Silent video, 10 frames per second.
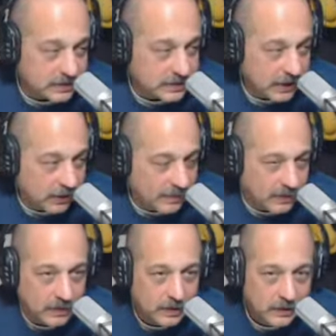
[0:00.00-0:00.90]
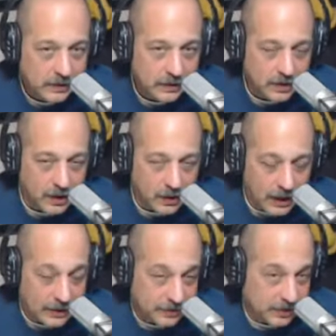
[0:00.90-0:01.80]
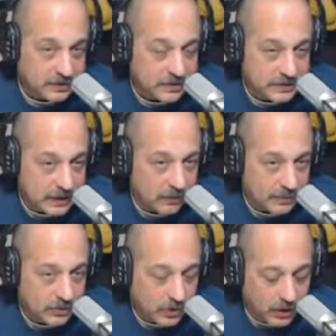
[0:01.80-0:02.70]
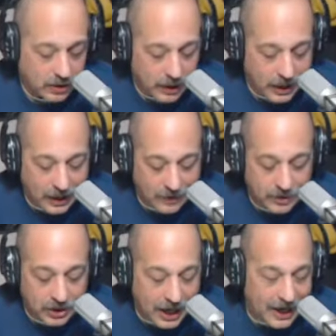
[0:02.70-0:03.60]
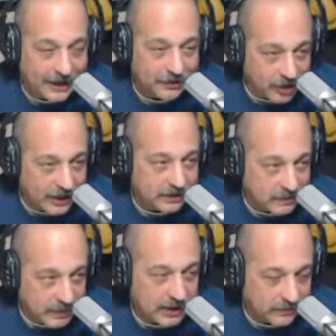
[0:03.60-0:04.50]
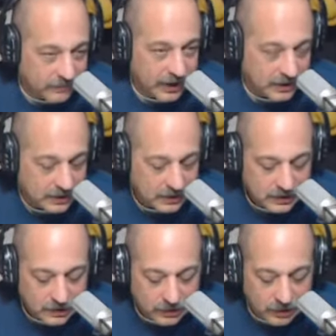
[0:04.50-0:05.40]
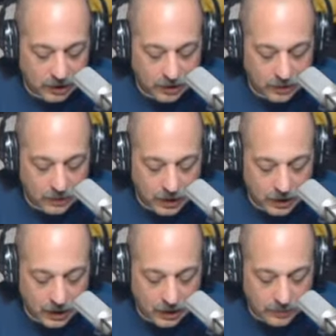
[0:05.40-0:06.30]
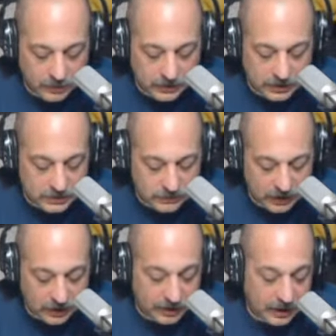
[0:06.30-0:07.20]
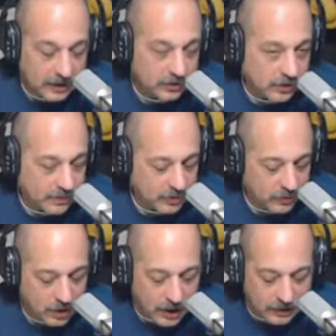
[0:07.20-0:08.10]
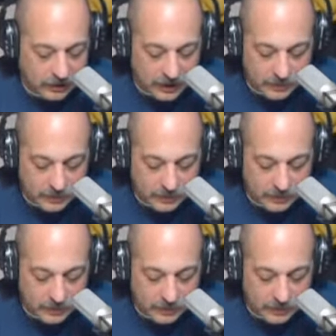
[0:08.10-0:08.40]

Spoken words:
terrible. You know, I think it's a terrible card. I mean, I like the main event, you know, but these, I mean, and don't get me wrong, I like